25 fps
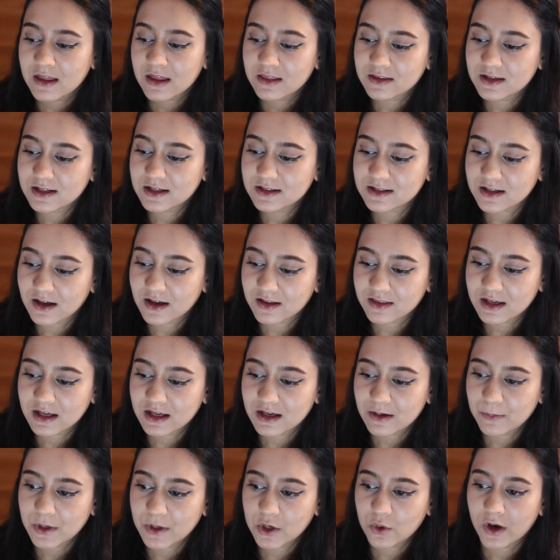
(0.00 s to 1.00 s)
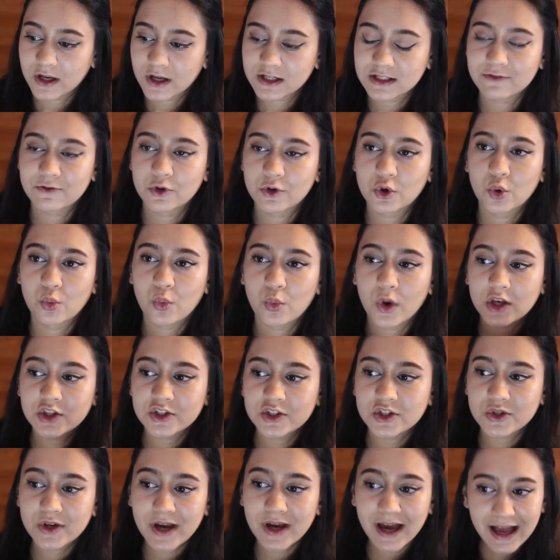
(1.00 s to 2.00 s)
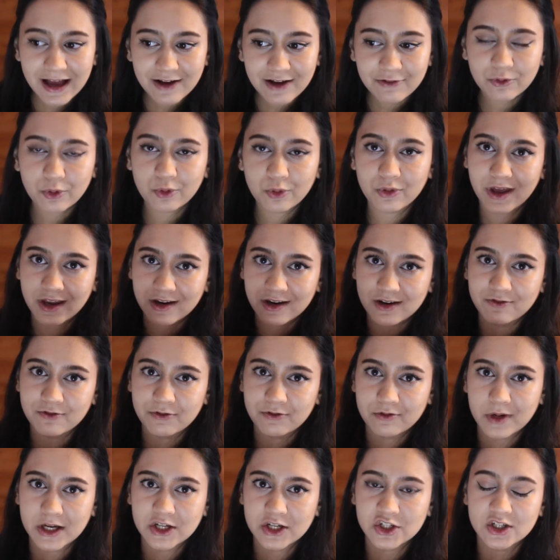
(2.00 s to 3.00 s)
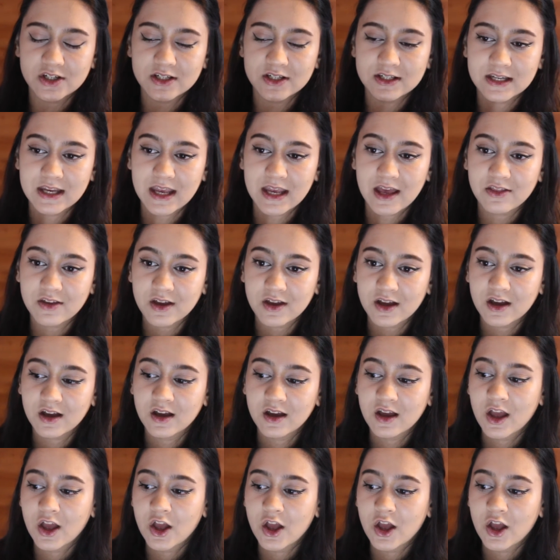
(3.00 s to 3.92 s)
This I think can be quite difficult. Once you have all that information together,